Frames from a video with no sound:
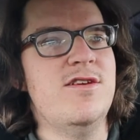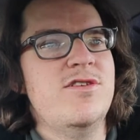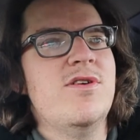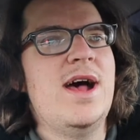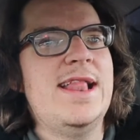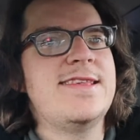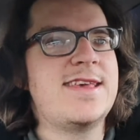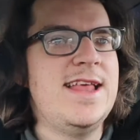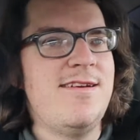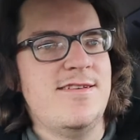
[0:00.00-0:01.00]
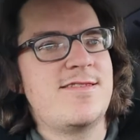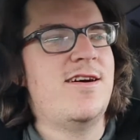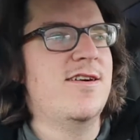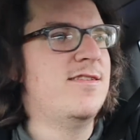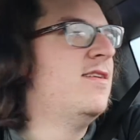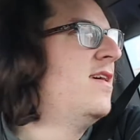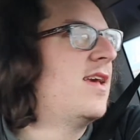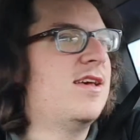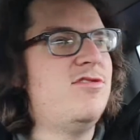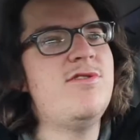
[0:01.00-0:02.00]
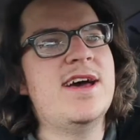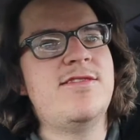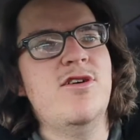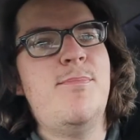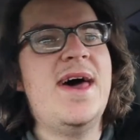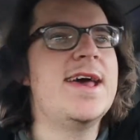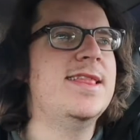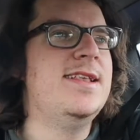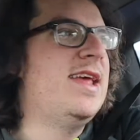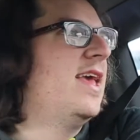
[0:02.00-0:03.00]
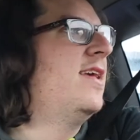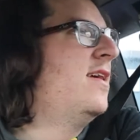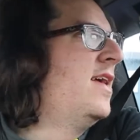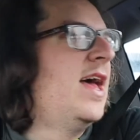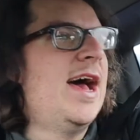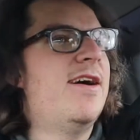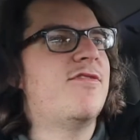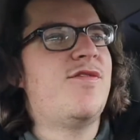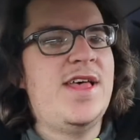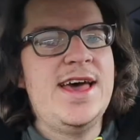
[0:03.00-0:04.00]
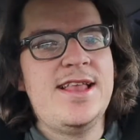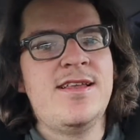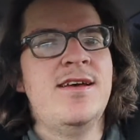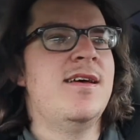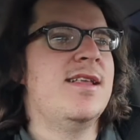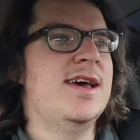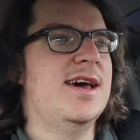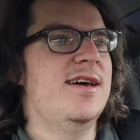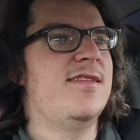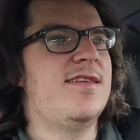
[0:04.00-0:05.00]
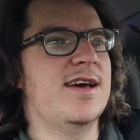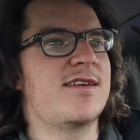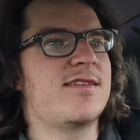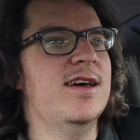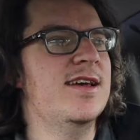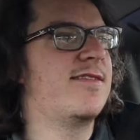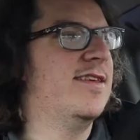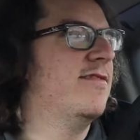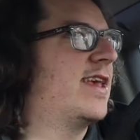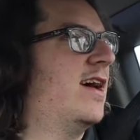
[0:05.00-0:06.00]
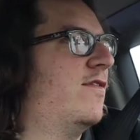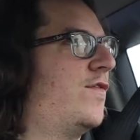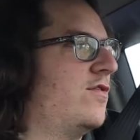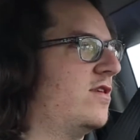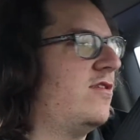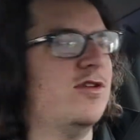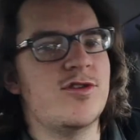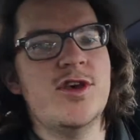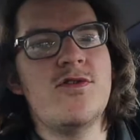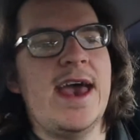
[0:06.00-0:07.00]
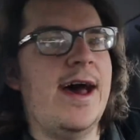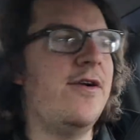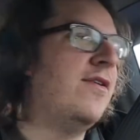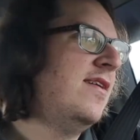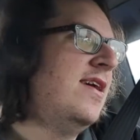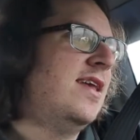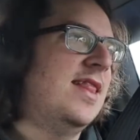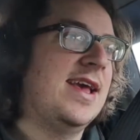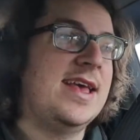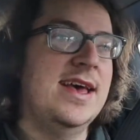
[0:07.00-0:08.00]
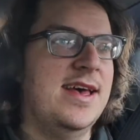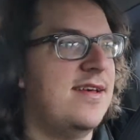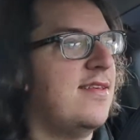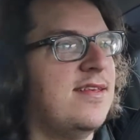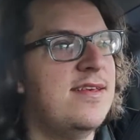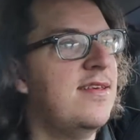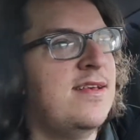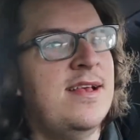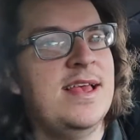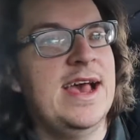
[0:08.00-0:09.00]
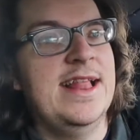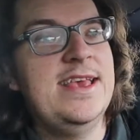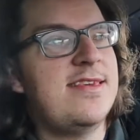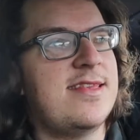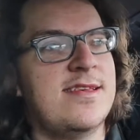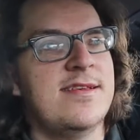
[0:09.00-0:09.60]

know, your Alaskan Airlines card. Because you guys know, back in the day, I was flying uh, to like uh, Southern California, you know, SoCal, like uh, at least,